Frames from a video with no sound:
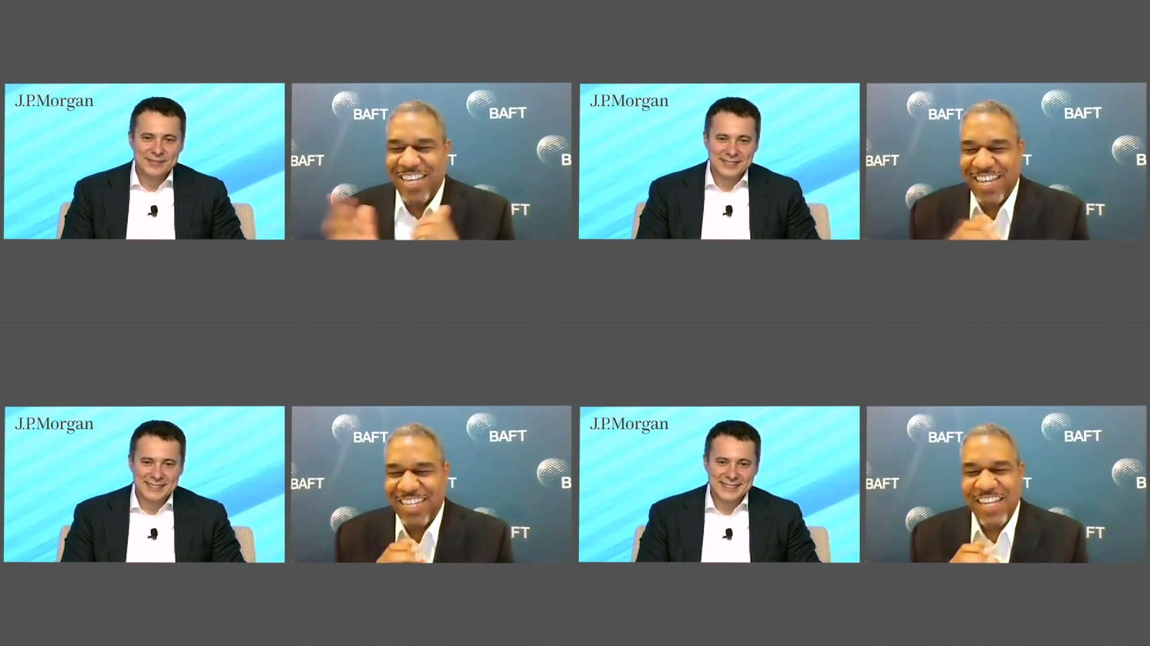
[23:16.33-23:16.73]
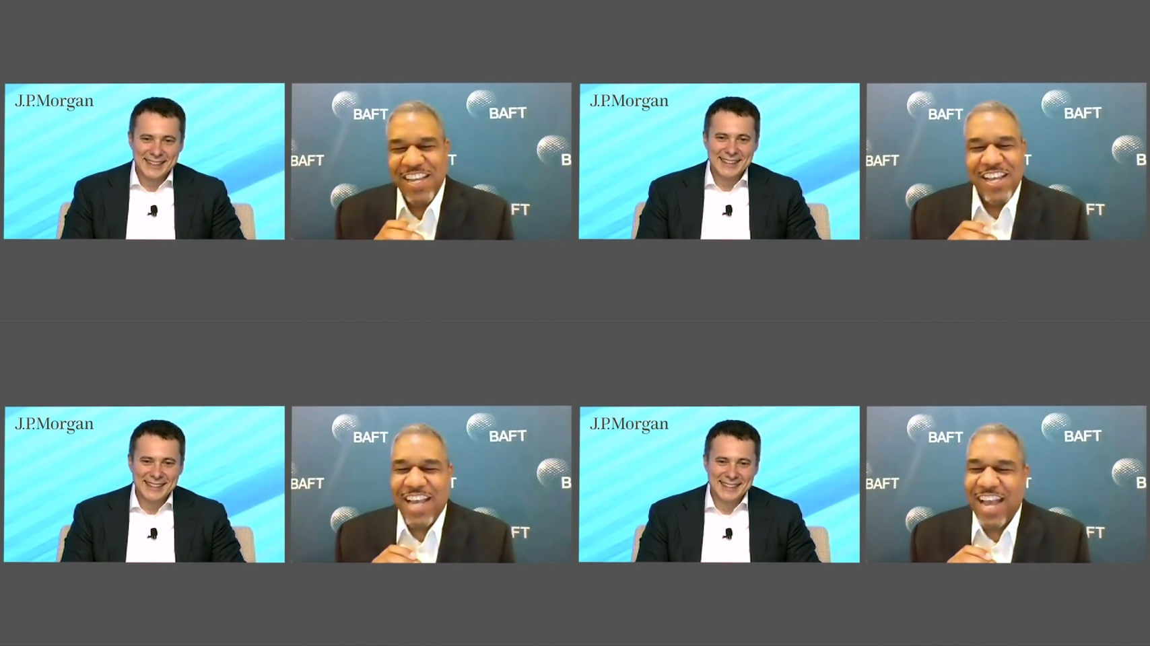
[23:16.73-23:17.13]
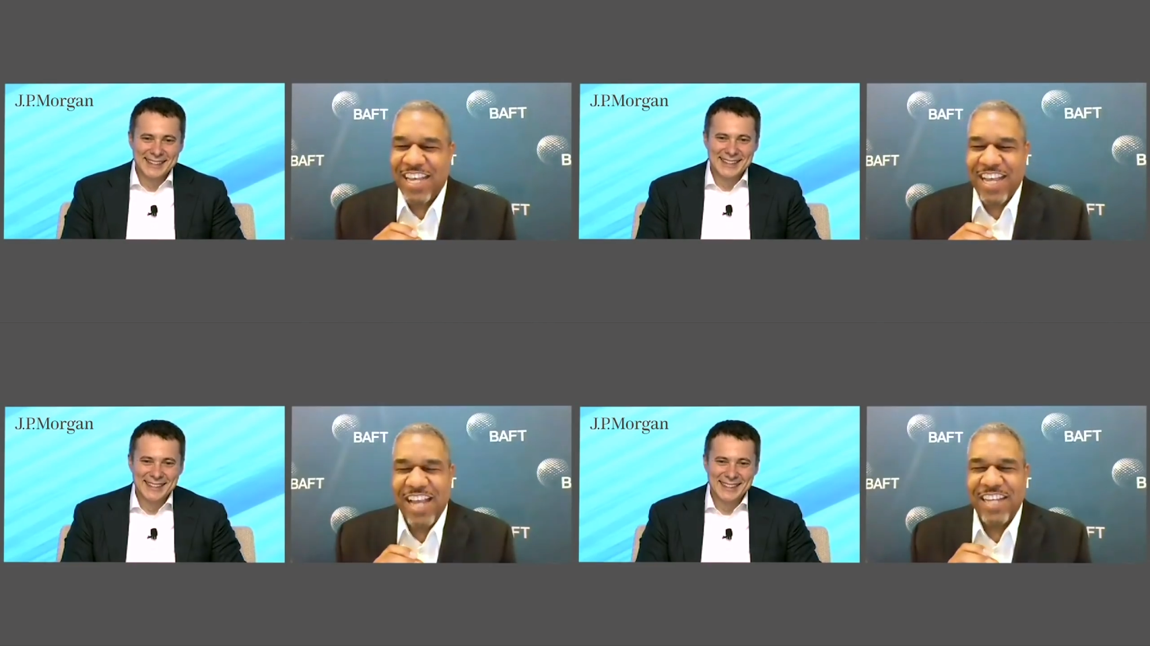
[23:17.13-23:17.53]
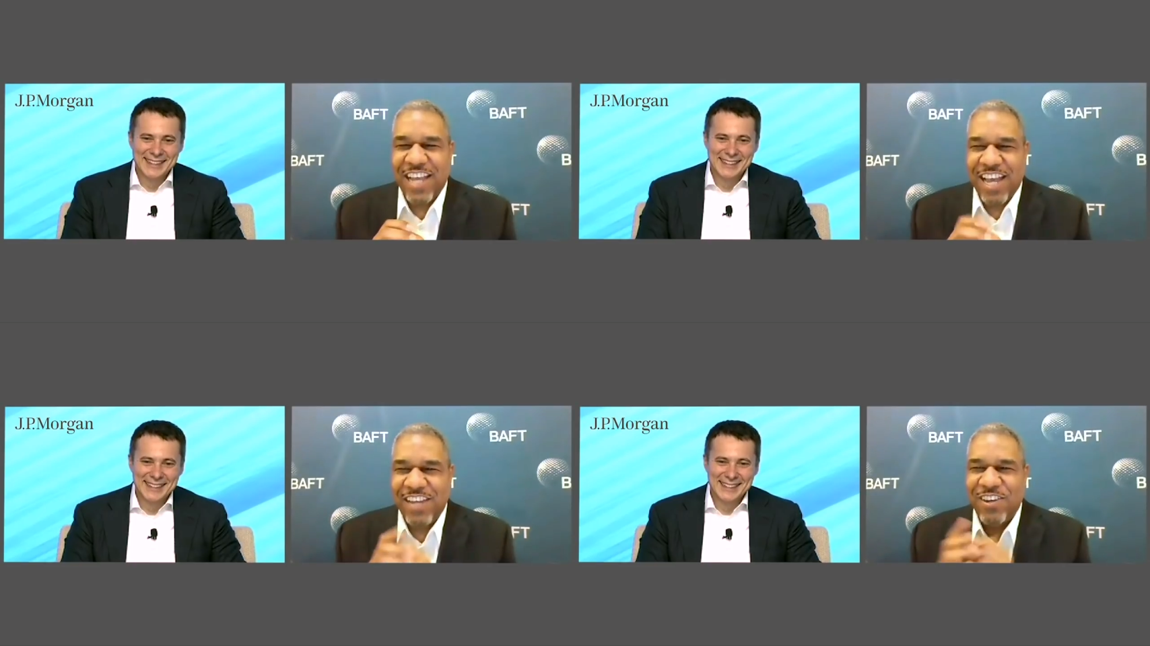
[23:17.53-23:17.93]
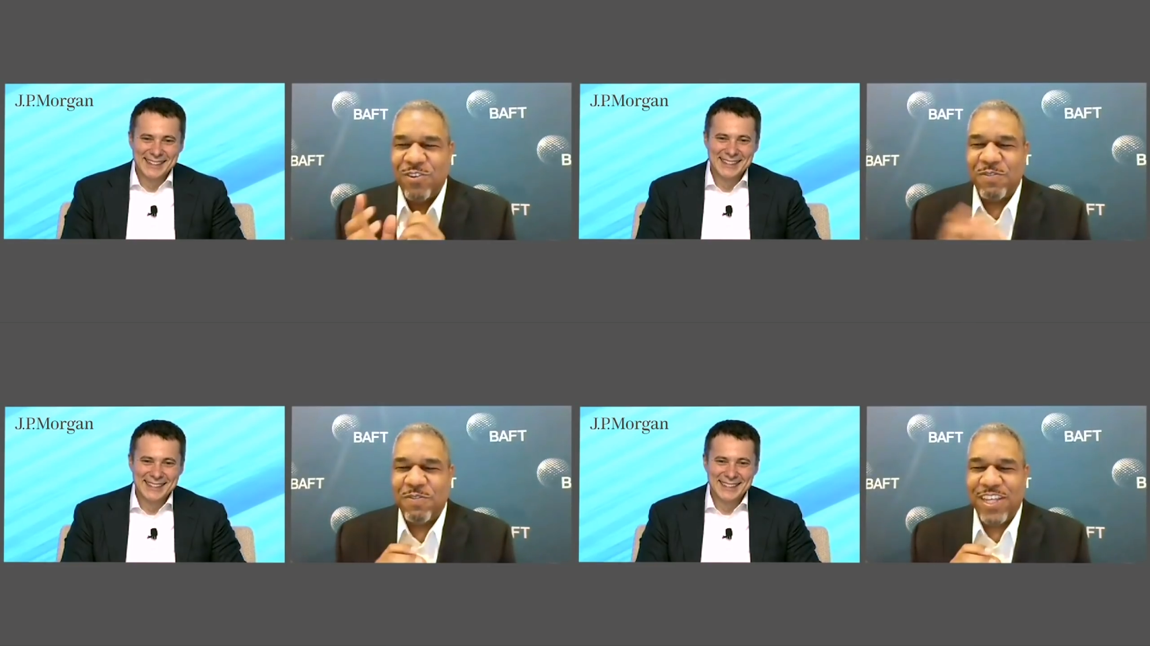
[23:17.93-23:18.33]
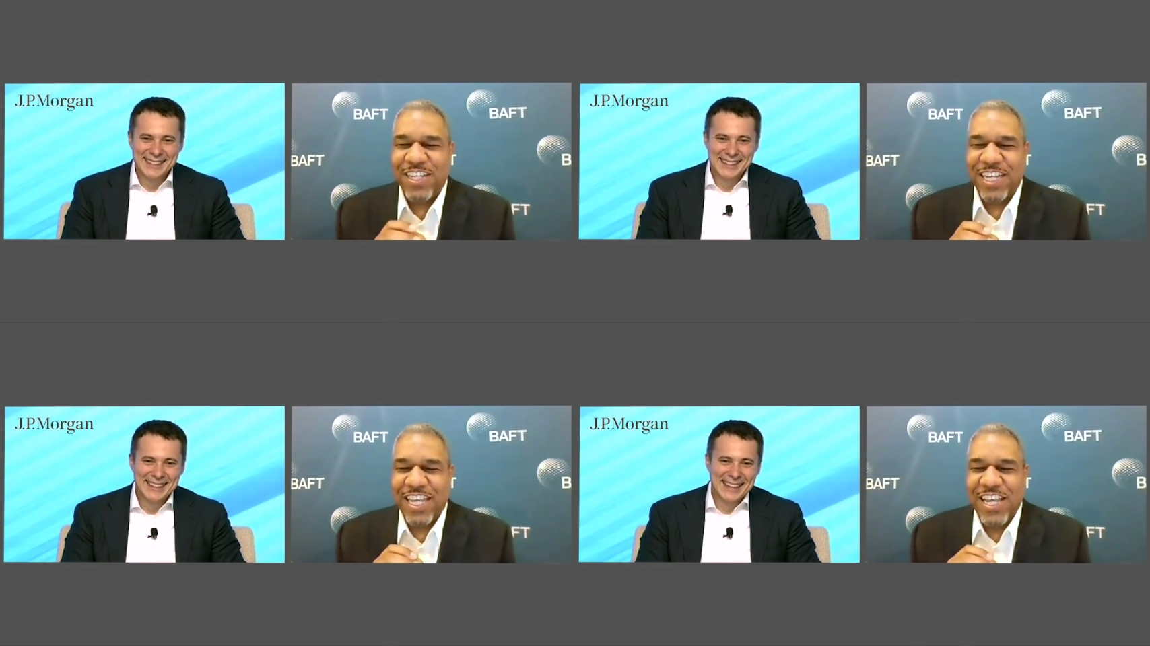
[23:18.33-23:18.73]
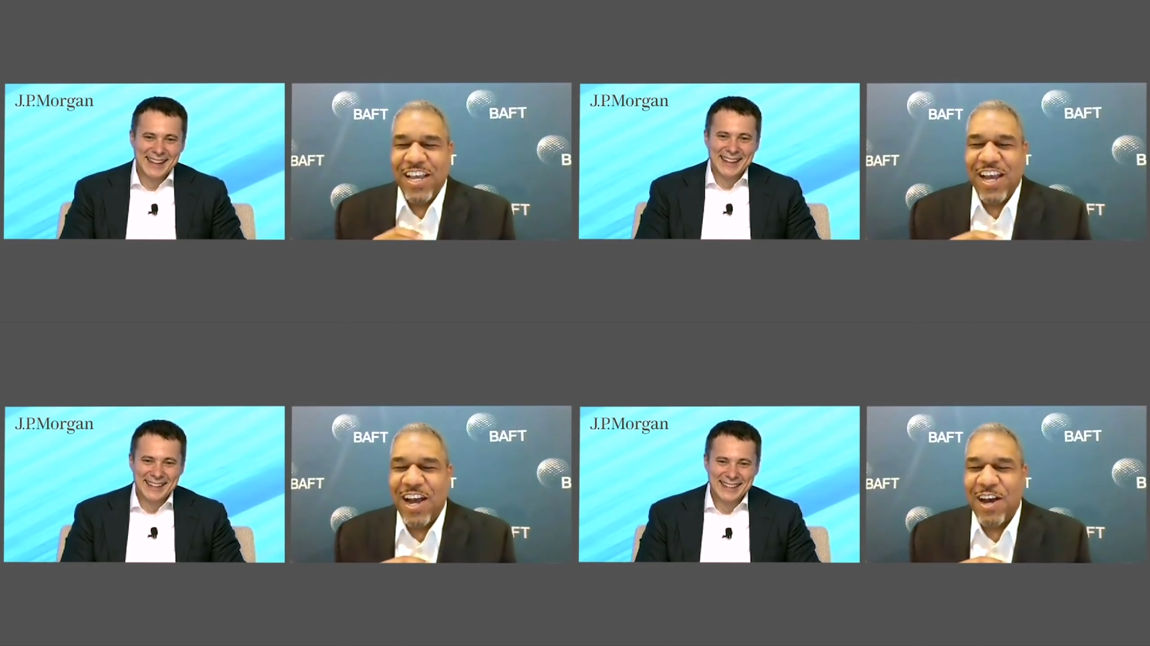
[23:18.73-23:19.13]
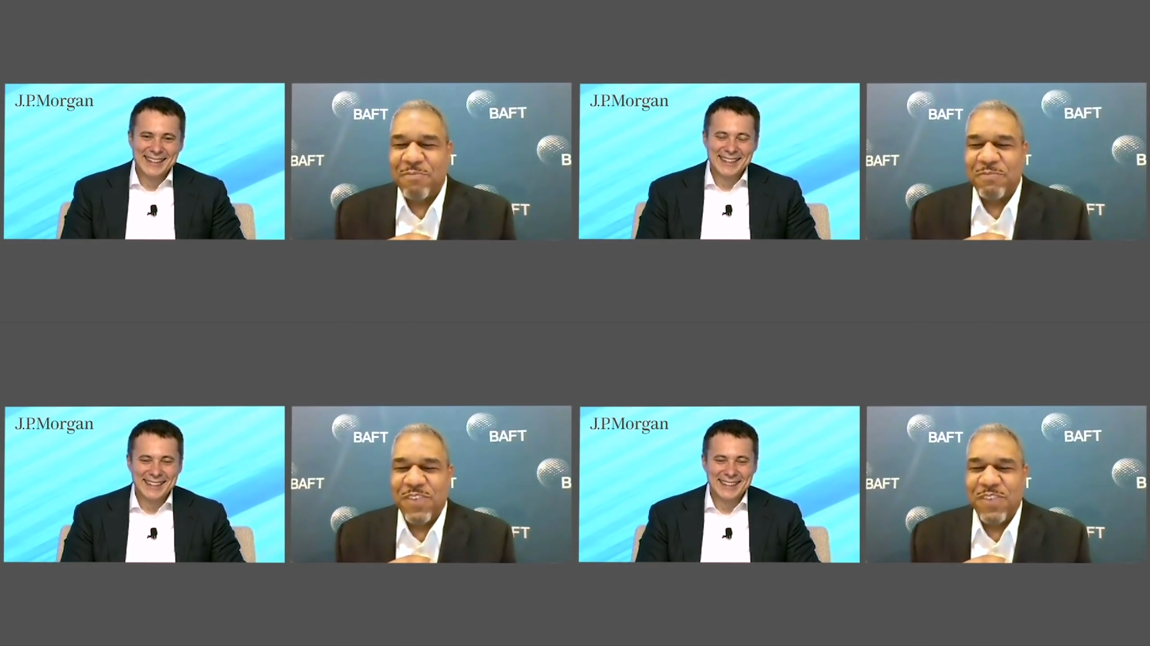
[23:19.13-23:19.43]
Speaker 1: I, I, I, know the feeling. Um,